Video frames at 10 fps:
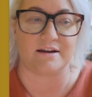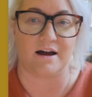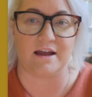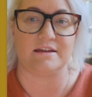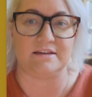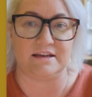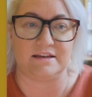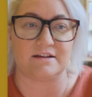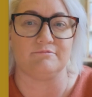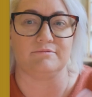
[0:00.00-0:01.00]
and I
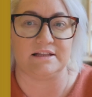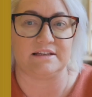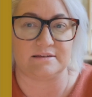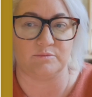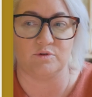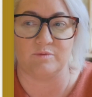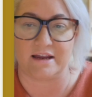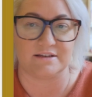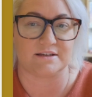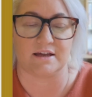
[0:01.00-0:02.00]
need a really simple
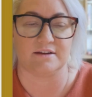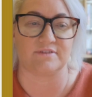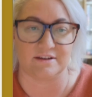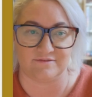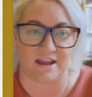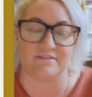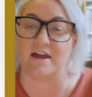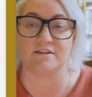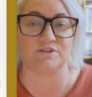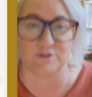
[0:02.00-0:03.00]
way to kind of convey
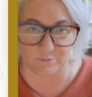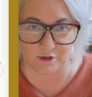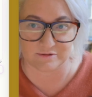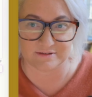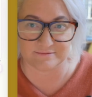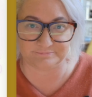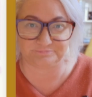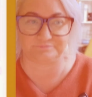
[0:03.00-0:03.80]
that to the world.